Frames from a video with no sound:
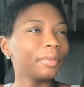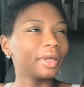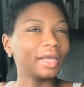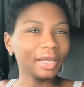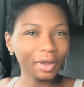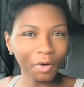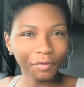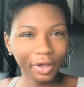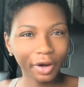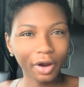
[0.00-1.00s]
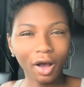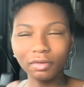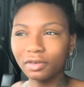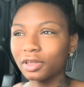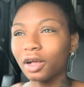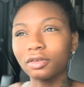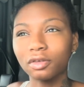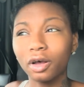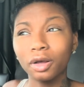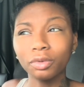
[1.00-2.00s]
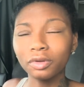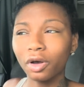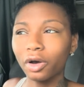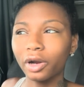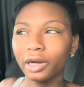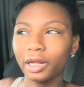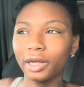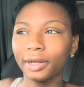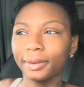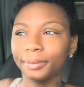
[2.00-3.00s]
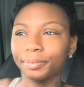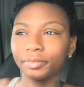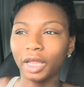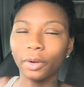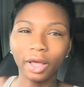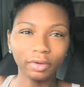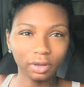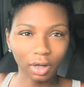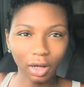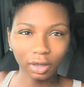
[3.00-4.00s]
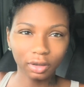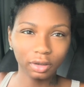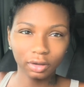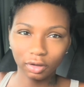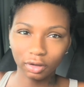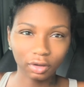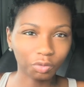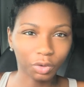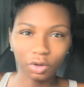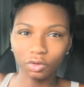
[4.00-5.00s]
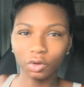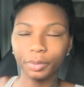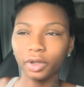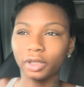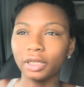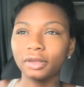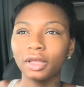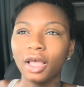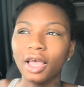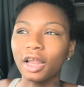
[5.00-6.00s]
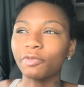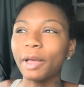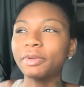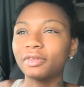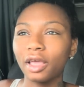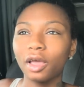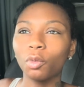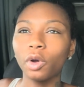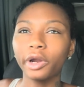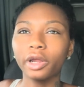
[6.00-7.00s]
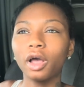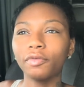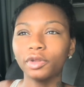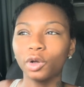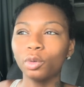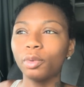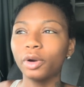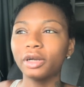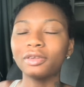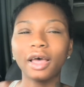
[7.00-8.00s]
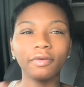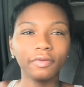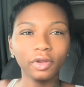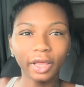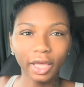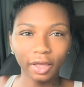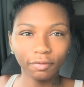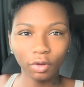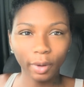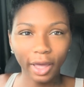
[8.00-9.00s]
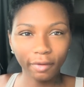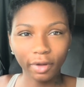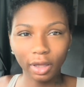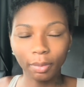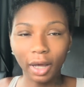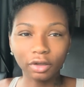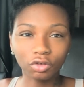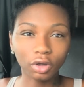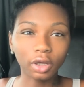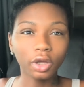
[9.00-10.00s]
Getting over here, obviously, y'all saw it was hard. They don't have a dock. It's just one of those little buildings. That's why I was saying, working off of low boards, I feel like if you have a box truck,